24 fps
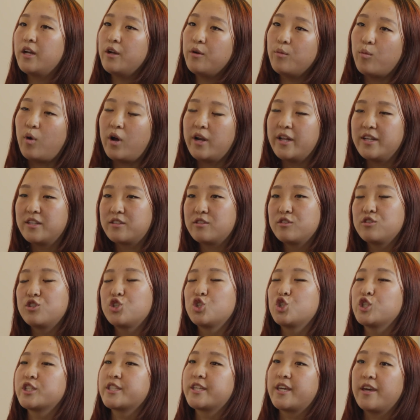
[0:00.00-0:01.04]
didn't want interns to
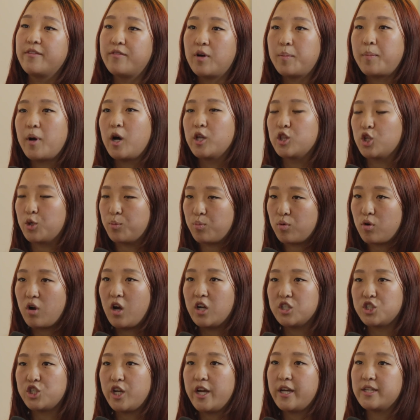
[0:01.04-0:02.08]
just give up on their
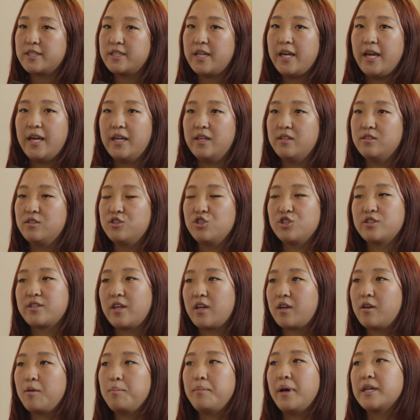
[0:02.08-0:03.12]
project and just
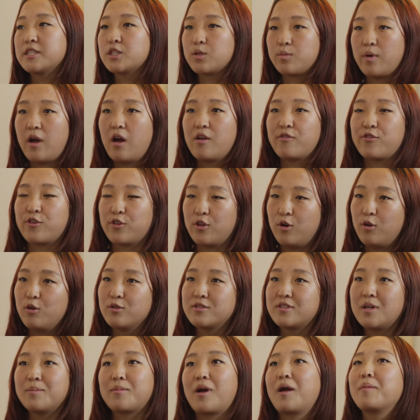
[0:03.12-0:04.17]
like mess around for the whole
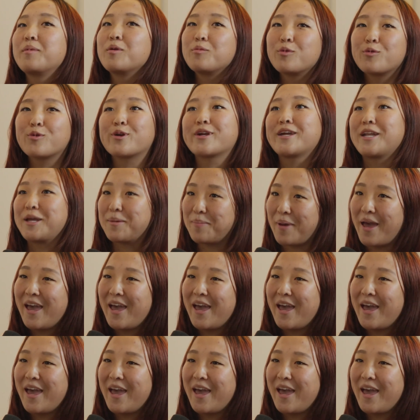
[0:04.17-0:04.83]
summer. I mean, we were getting